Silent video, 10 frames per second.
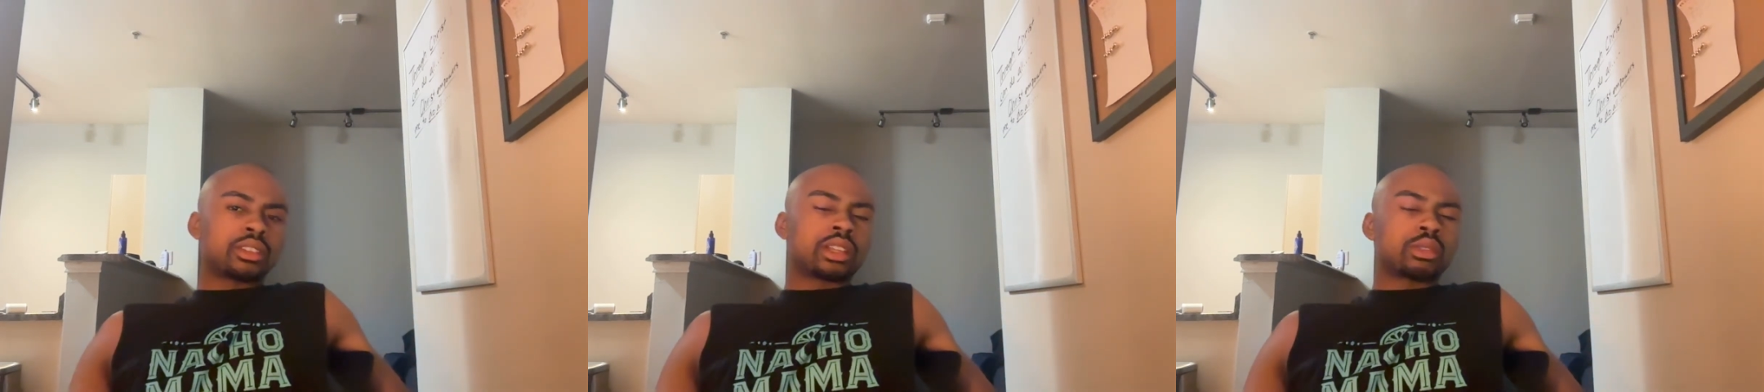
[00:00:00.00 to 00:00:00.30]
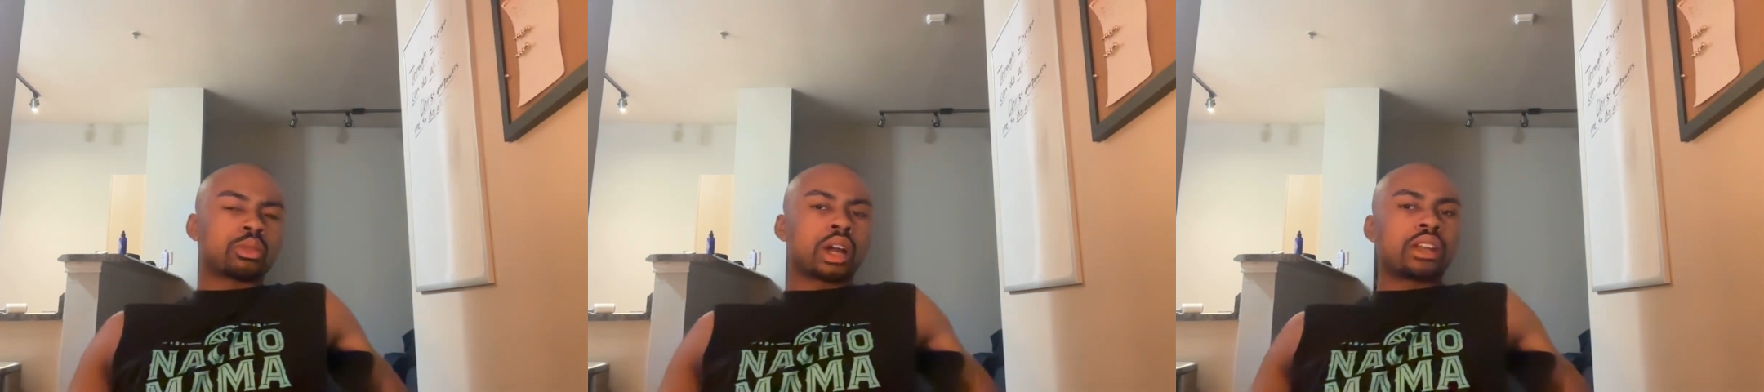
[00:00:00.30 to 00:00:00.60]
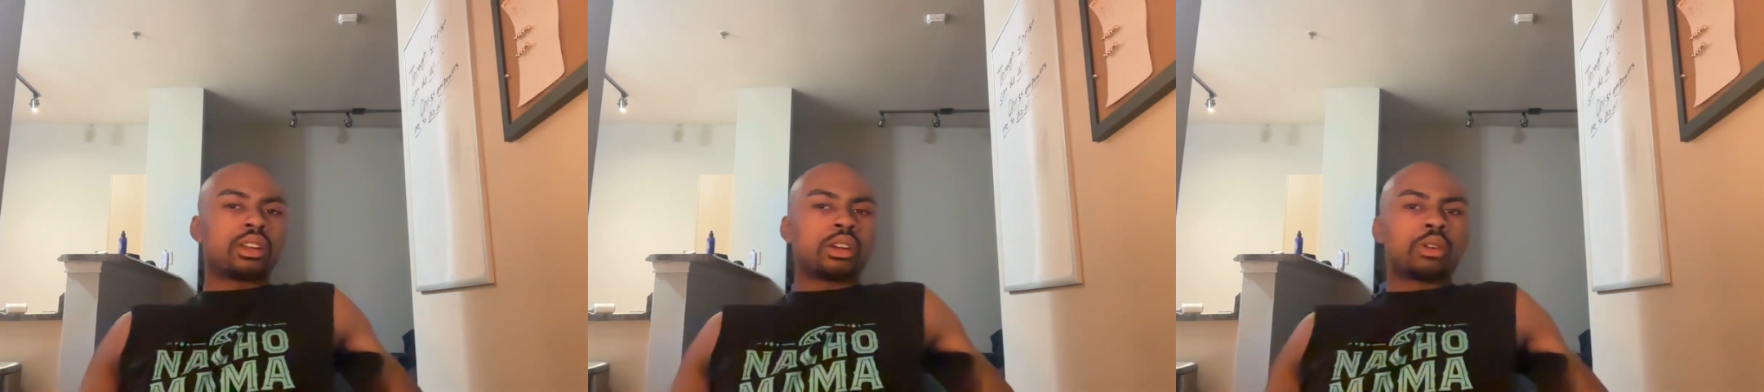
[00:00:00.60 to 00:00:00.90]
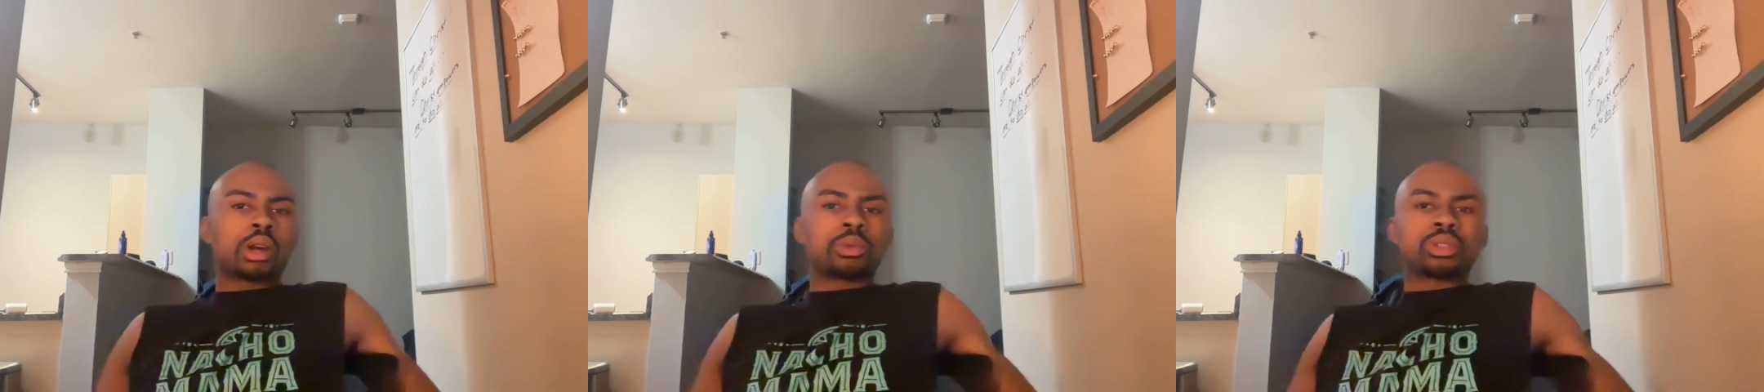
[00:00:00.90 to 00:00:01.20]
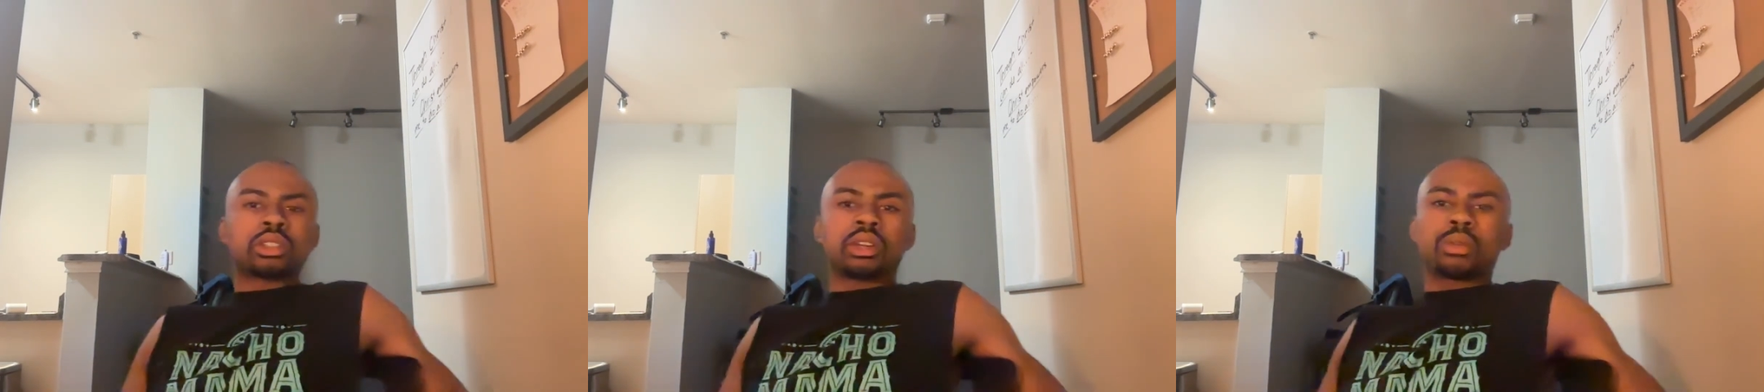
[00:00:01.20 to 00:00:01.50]
and that's why I know I will
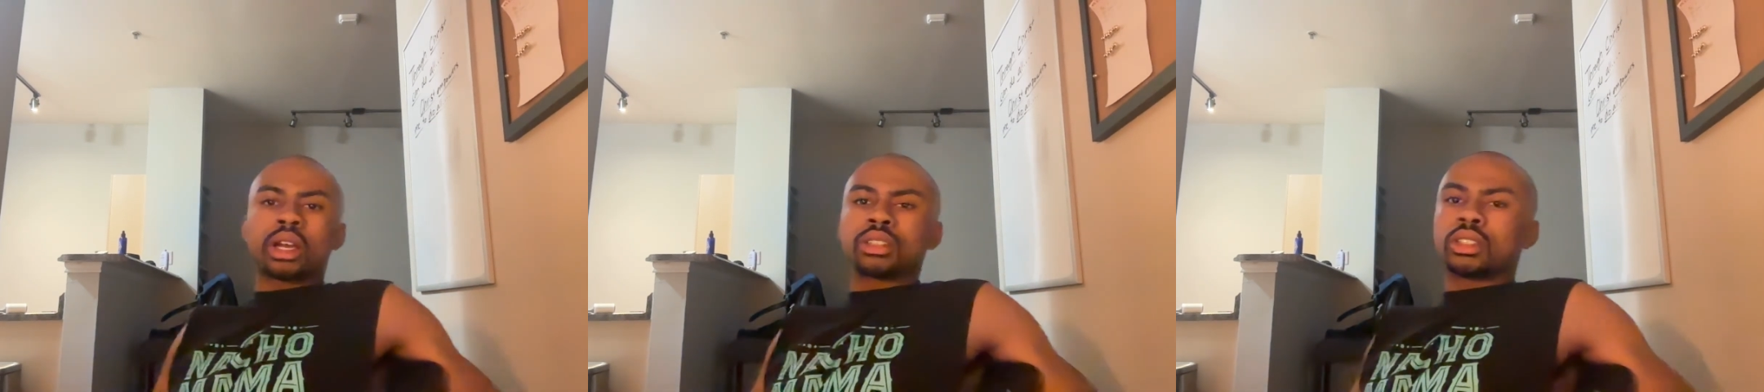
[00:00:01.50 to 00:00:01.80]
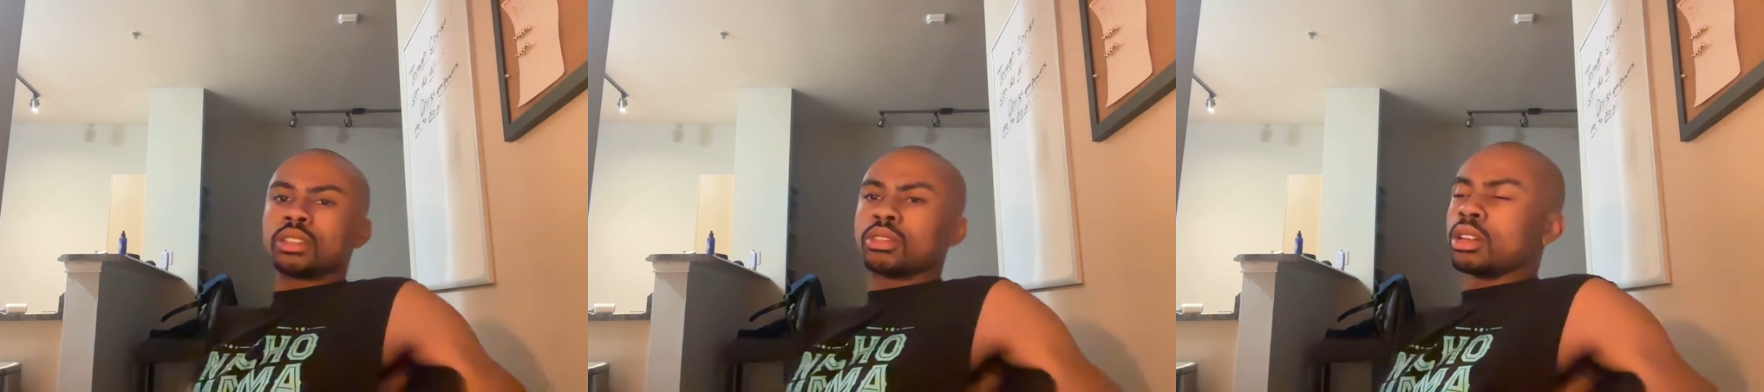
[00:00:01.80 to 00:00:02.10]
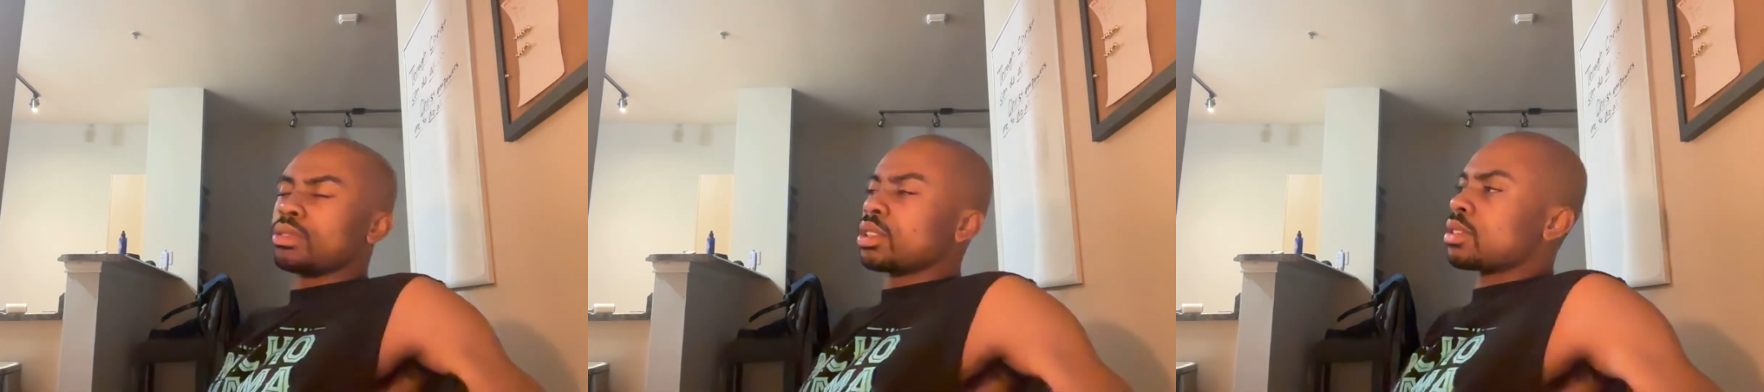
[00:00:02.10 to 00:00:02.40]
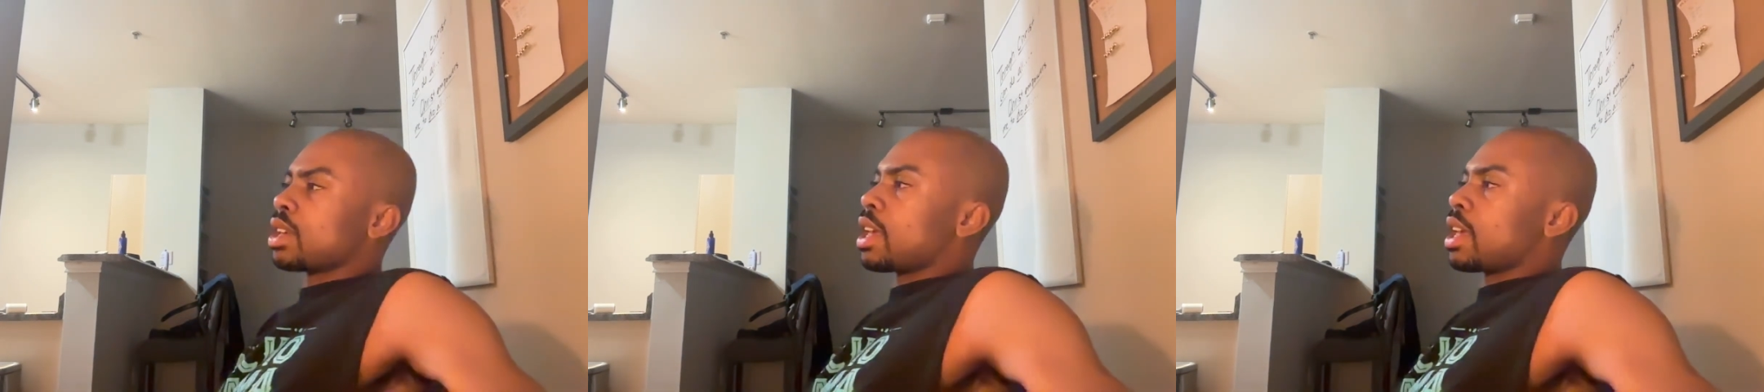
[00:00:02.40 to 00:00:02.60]
see it rise to the surface